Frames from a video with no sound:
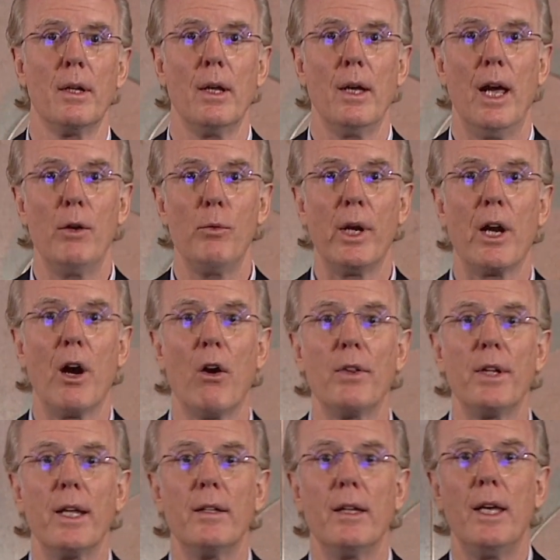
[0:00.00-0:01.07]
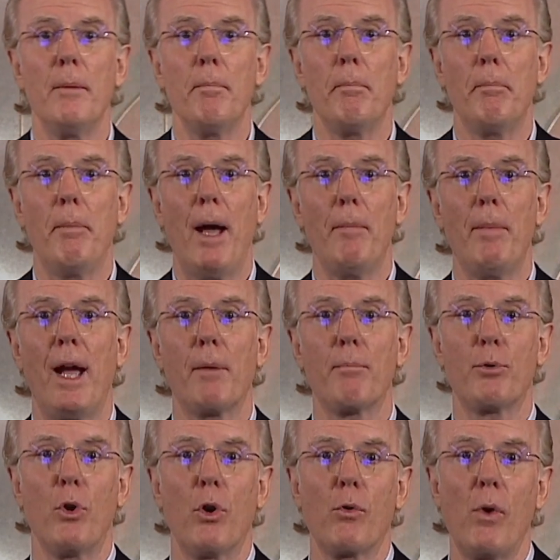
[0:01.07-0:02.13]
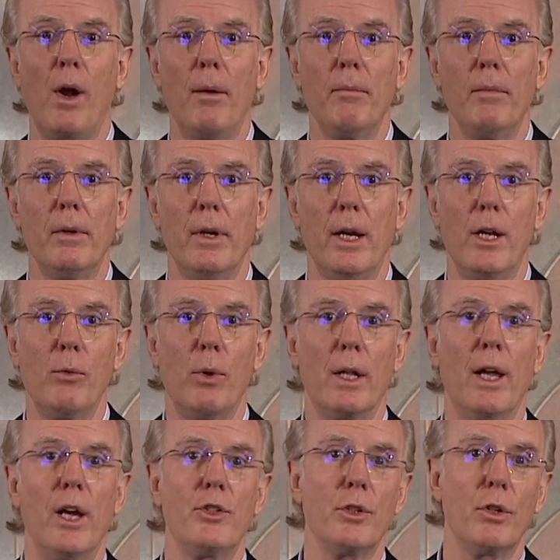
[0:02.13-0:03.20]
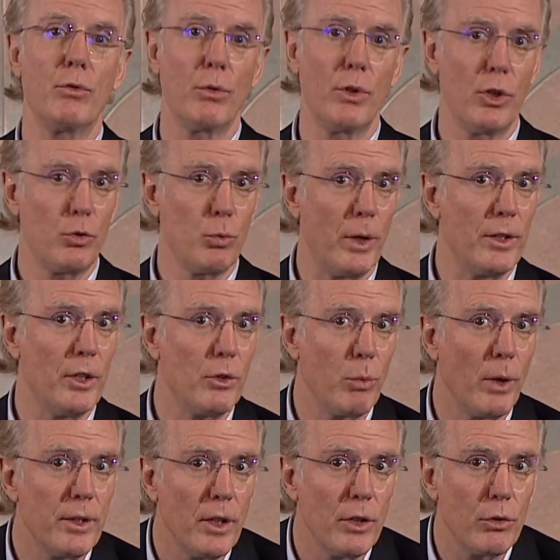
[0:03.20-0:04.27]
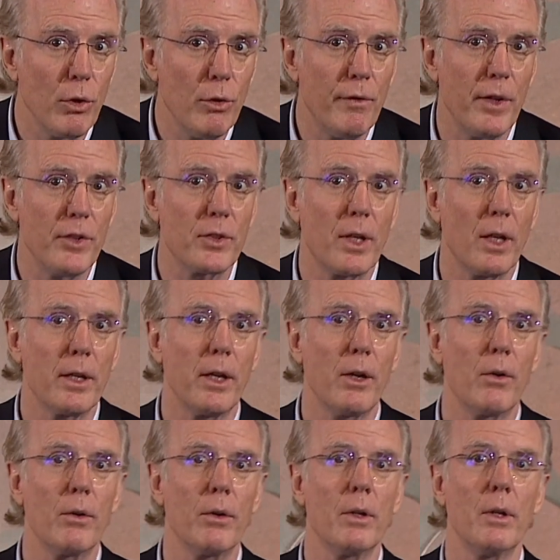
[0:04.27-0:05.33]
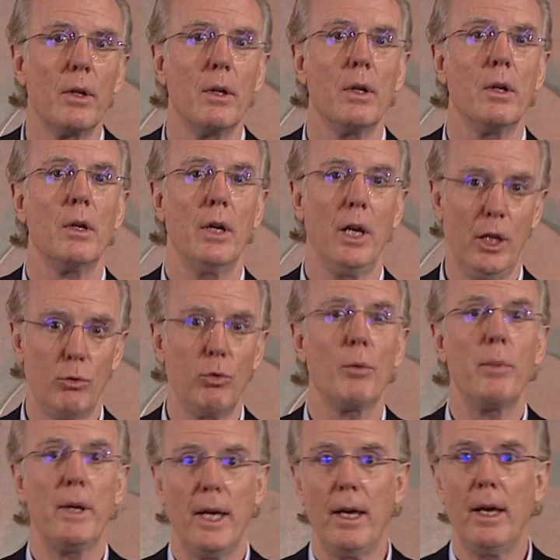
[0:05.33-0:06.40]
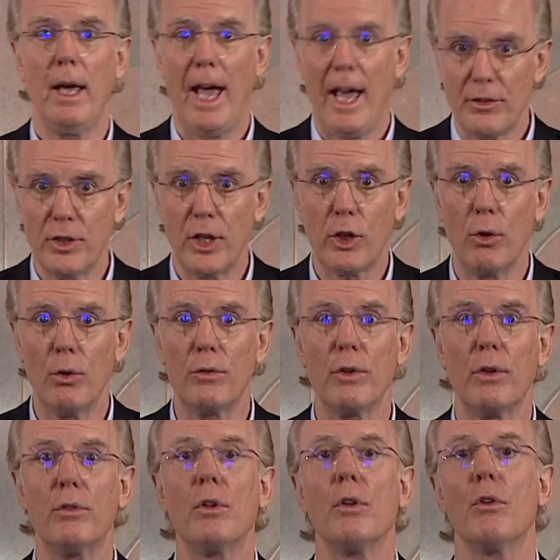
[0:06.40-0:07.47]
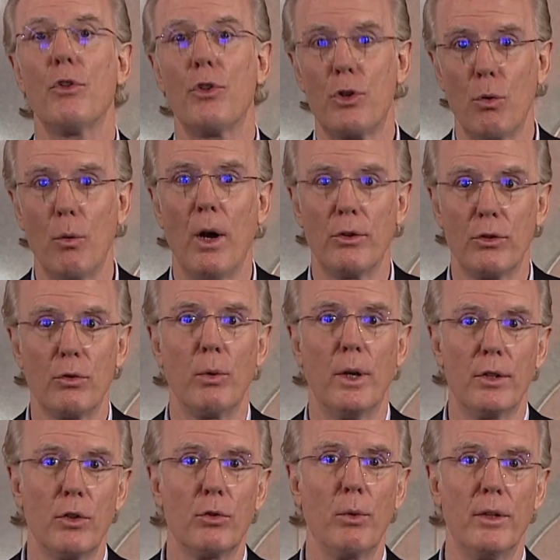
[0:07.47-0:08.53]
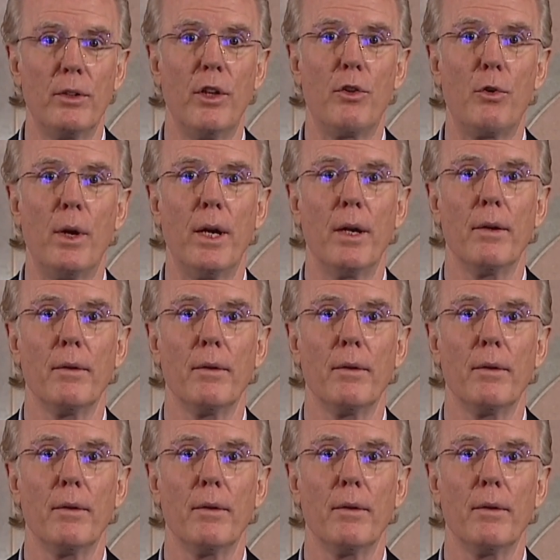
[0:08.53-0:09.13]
And regarding the buyback program in relation to the 2022 fiscal year, it will be executed throughout 2023.